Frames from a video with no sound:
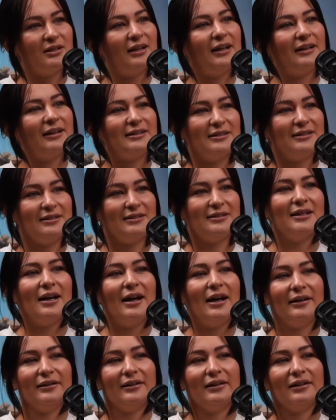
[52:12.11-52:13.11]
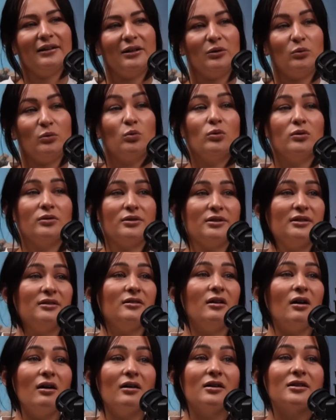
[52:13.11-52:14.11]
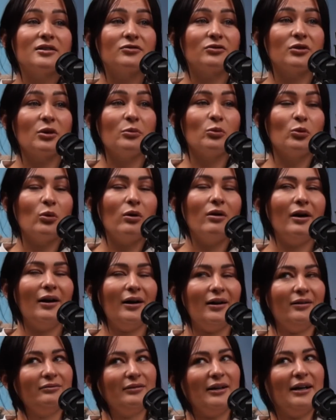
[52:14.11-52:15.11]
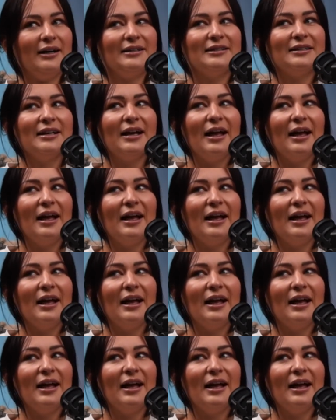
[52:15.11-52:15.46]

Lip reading: Like, they're technically water dogs from what I read.